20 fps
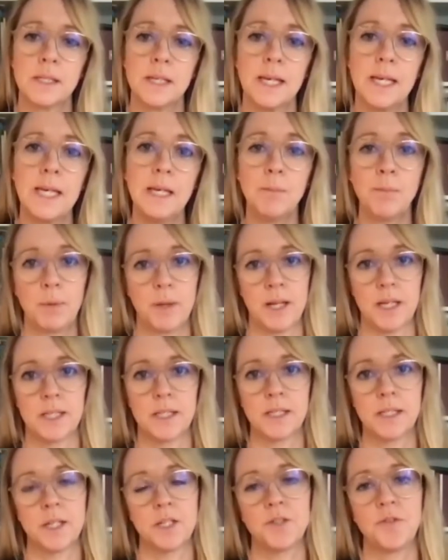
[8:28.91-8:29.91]
E+
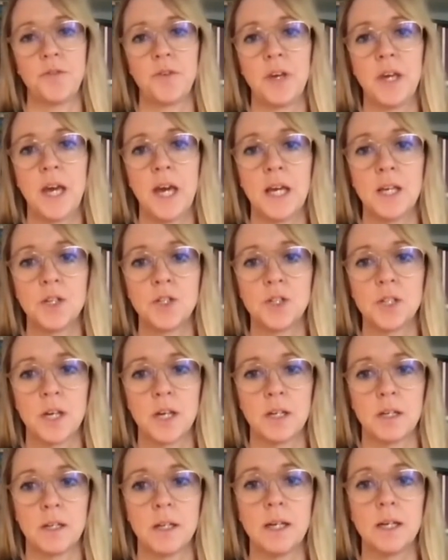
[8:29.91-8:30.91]

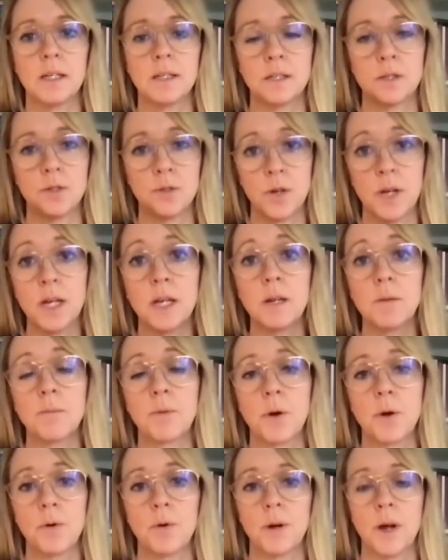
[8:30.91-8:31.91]
certification is a training
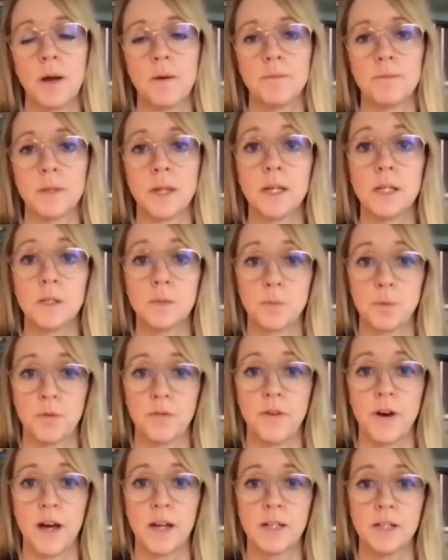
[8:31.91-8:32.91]
program that is
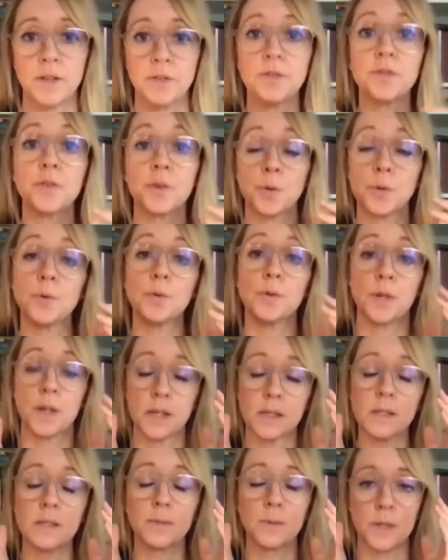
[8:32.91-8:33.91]
provided through
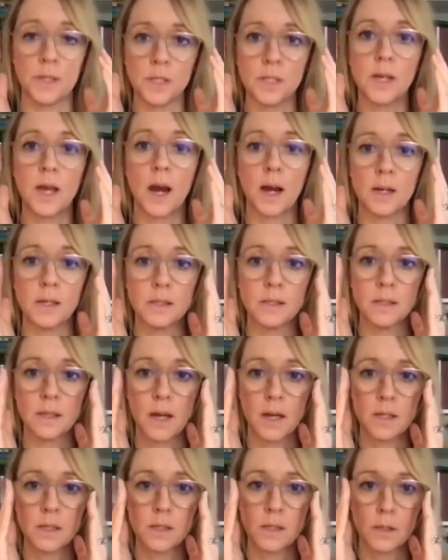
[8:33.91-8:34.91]
Swedish Care
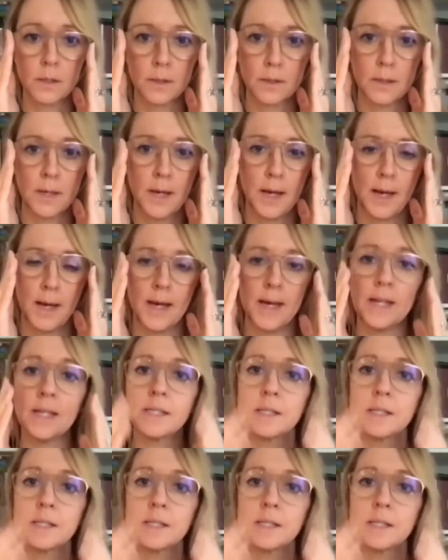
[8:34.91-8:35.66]
International. It is